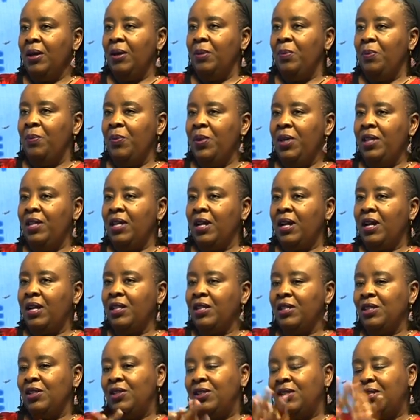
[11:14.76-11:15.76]
be the
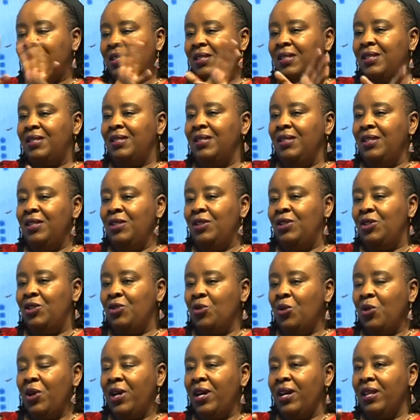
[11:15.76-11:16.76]

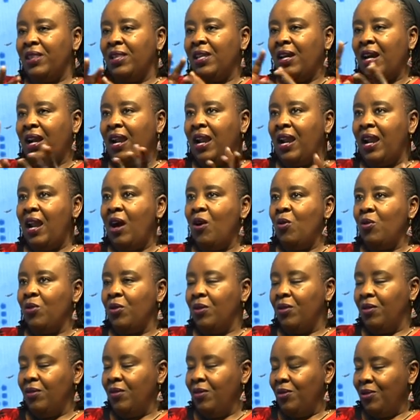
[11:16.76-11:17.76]
joke and the
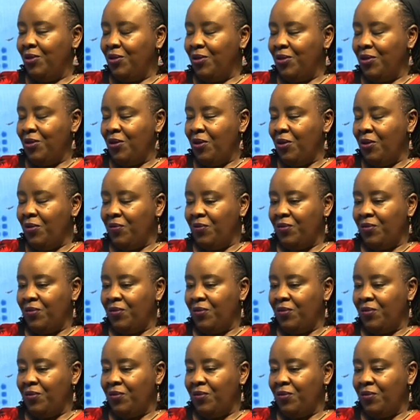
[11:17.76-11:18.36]
clown of,